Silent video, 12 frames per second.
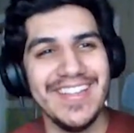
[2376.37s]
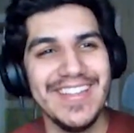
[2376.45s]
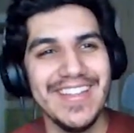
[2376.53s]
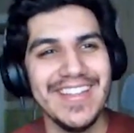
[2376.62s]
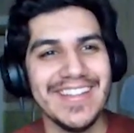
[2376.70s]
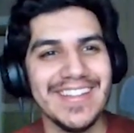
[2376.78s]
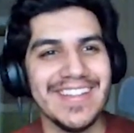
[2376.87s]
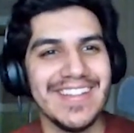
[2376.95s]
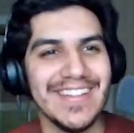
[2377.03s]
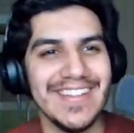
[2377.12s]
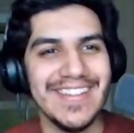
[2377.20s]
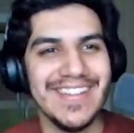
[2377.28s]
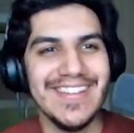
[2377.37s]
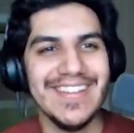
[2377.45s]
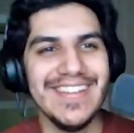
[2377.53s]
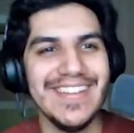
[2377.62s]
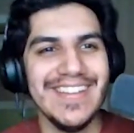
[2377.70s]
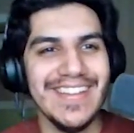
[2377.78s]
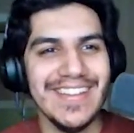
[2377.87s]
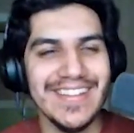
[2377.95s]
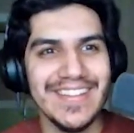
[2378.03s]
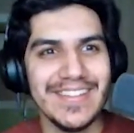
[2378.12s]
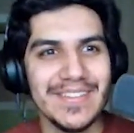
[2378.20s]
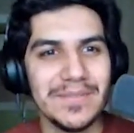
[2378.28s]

(silent)